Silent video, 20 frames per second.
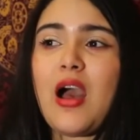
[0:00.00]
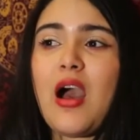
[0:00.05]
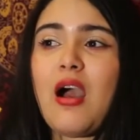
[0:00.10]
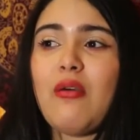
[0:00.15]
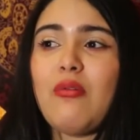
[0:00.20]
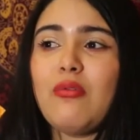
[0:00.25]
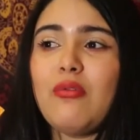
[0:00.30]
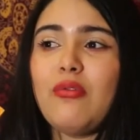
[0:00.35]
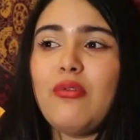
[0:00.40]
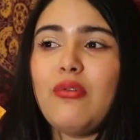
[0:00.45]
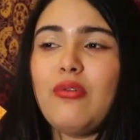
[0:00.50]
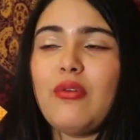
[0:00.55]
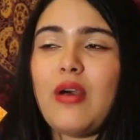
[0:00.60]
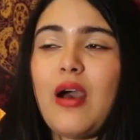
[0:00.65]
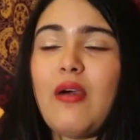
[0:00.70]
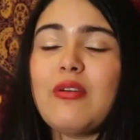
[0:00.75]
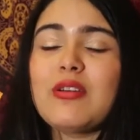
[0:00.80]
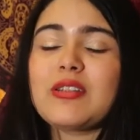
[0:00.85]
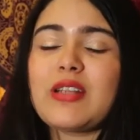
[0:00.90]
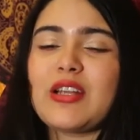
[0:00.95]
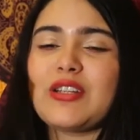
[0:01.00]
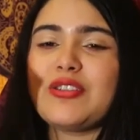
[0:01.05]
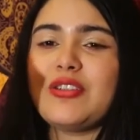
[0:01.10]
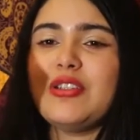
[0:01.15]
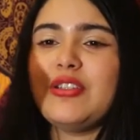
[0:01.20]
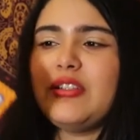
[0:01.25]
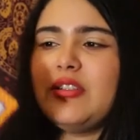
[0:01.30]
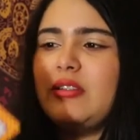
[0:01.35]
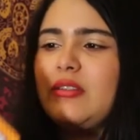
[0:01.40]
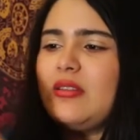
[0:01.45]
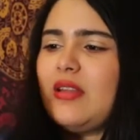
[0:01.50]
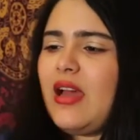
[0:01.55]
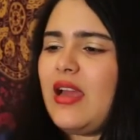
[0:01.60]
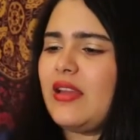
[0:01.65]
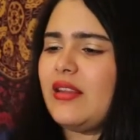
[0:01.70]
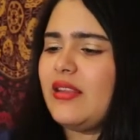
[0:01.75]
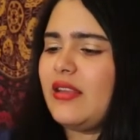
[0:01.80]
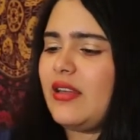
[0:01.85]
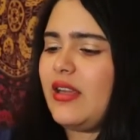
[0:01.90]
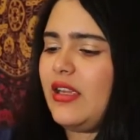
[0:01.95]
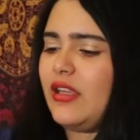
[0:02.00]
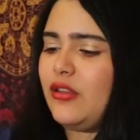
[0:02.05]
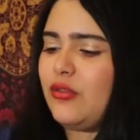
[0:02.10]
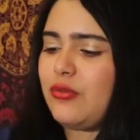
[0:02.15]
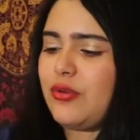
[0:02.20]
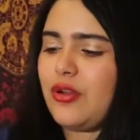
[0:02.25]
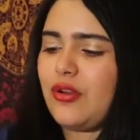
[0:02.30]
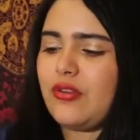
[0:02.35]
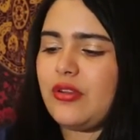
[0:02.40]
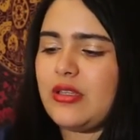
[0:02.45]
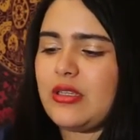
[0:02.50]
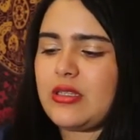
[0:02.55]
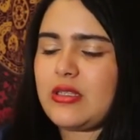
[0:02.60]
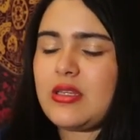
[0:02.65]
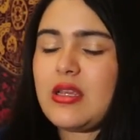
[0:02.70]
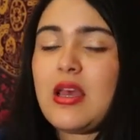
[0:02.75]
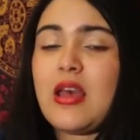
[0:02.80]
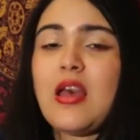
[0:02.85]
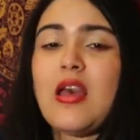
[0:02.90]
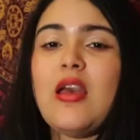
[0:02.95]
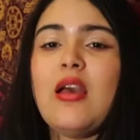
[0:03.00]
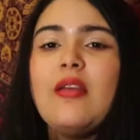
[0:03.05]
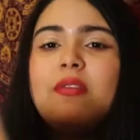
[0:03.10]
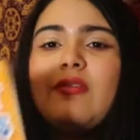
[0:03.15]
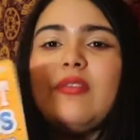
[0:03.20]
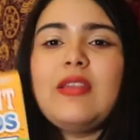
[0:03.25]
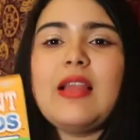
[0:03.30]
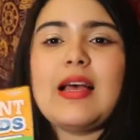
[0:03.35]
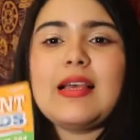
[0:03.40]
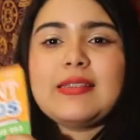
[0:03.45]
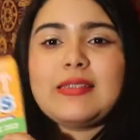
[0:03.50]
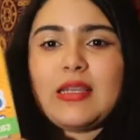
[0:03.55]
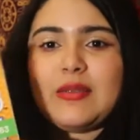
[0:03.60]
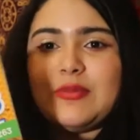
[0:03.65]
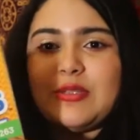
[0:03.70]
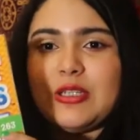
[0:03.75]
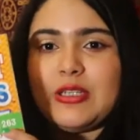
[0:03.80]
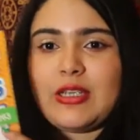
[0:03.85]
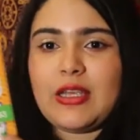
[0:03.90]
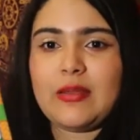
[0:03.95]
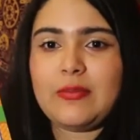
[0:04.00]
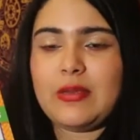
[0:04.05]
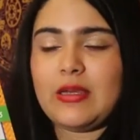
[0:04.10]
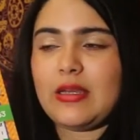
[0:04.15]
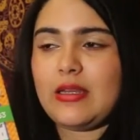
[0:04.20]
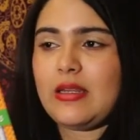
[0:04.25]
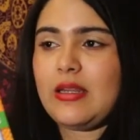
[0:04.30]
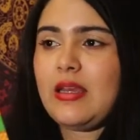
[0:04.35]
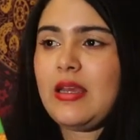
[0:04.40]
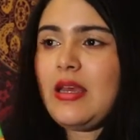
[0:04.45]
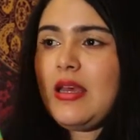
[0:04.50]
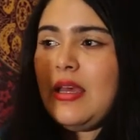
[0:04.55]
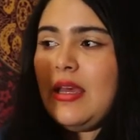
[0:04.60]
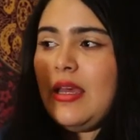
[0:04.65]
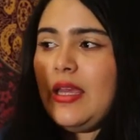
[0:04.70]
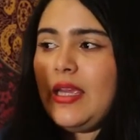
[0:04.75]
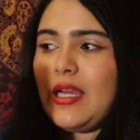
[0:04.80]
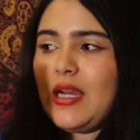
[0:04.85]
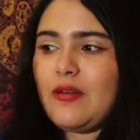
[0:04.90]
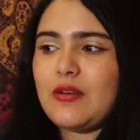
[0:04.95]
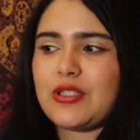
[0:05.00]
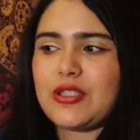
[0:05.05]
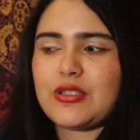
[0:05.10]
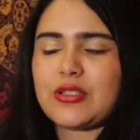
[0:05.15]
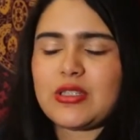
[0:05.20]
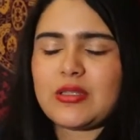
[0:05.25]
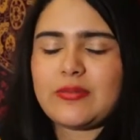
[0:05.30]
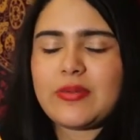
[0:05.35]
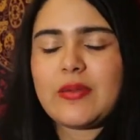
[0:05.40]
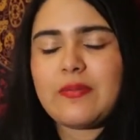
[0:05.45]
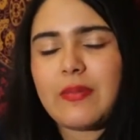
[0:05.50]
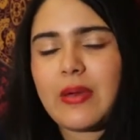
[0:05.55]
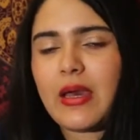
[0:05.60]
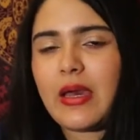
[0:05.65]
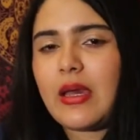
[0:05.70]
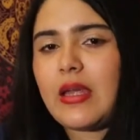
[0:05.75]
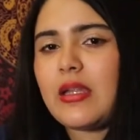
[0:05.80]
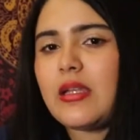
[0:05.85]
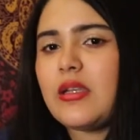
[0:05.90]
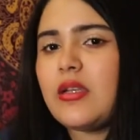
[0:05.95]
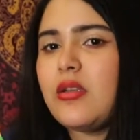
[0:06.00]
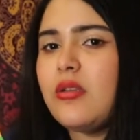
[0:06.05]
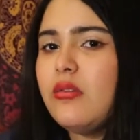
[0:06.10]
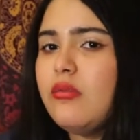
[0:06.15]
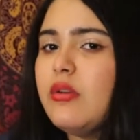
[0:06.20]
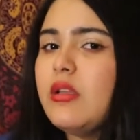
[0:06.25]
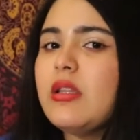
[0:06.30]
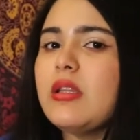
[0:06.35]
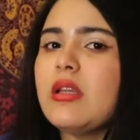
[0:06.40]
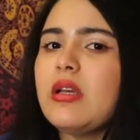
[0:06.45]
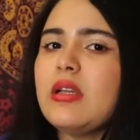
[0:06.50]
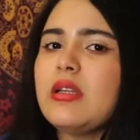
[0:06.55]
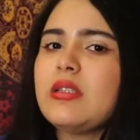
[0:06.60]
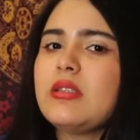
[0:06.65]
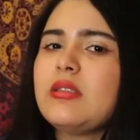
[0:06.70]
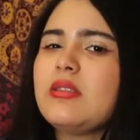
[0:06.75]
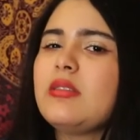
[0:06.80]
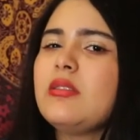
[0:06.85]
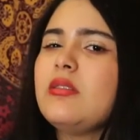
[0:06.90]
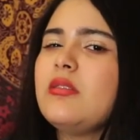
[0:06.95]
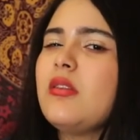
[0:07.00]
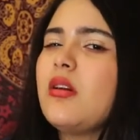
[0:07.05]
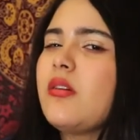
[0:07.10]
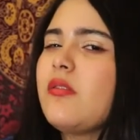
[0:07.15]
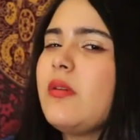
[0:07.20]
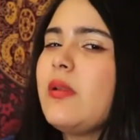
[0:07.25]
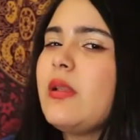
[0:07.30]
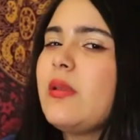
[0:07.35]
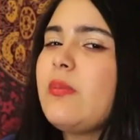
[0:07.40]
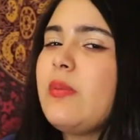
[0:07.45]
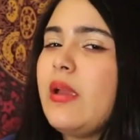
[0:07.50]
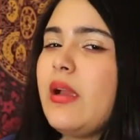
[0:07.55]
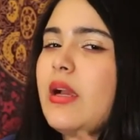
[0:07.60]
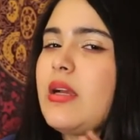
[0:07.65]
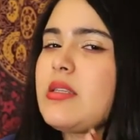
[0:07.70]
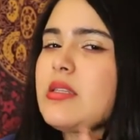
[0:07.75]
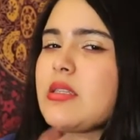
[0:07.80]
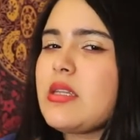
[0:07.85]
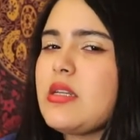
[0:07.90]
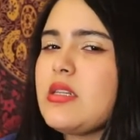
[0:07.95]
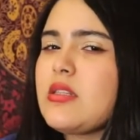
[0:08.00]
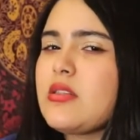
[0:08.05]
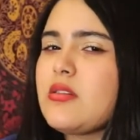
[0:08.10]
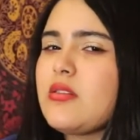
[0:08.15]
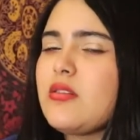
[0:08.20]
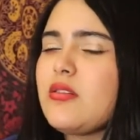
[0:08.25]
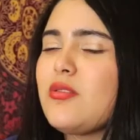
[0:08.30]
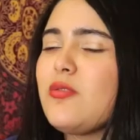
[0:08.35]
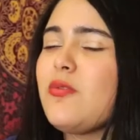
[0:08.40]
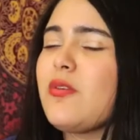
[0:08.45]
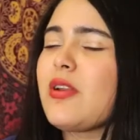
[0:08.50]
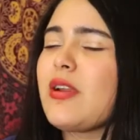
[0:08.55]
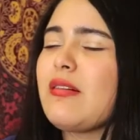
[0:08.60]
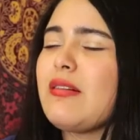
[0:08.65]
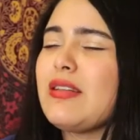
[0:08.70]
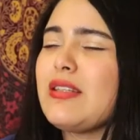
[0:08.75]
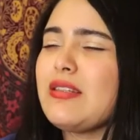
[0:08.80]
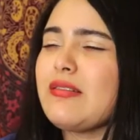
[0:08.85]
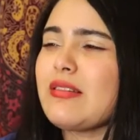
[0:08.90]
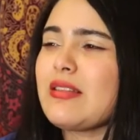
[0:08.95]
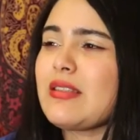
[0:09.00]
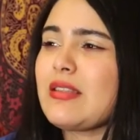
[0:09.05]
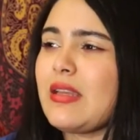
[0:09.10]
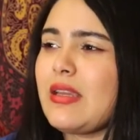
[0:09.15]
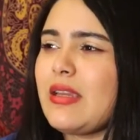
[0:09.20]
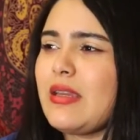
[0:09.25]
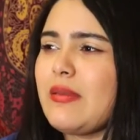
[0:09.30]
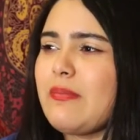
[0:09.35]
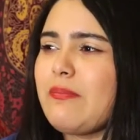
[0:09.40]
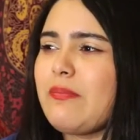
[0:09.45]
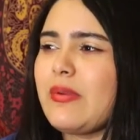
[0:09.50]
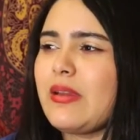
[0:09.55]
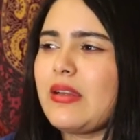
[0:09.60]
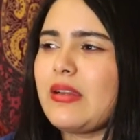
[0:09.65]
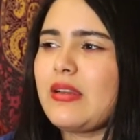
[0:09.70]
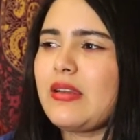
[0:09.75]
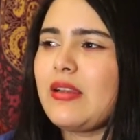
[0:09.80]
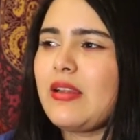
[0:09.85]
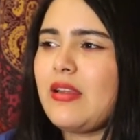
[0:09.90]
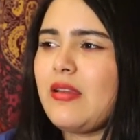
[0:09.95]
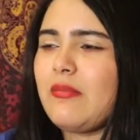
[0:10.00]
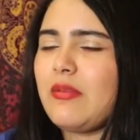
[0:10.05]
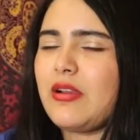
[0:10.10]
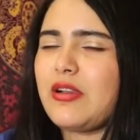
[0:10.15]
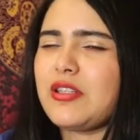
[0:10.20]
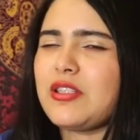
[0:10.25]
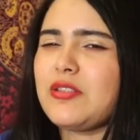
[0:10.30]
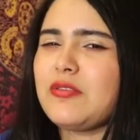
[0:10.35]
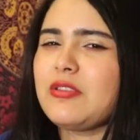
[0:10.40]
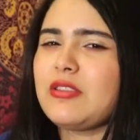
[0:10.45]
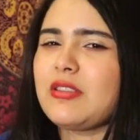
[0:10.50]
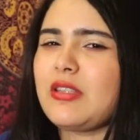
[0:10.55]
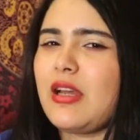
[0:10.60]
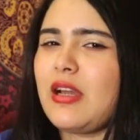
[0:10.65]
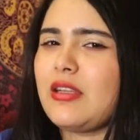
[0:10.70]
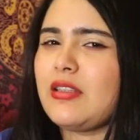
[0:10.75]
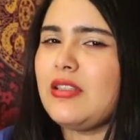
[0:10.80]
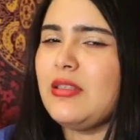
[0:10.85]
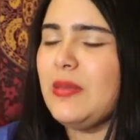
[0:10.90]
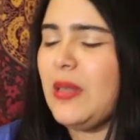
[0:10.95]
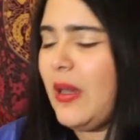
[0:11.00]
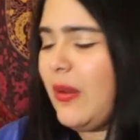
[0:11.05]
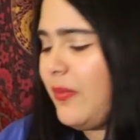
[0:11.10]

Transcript: I did like three of this last time she came in. And I was just in my bed doing this. Not really paying attention to whatever she was saying, but because she was acting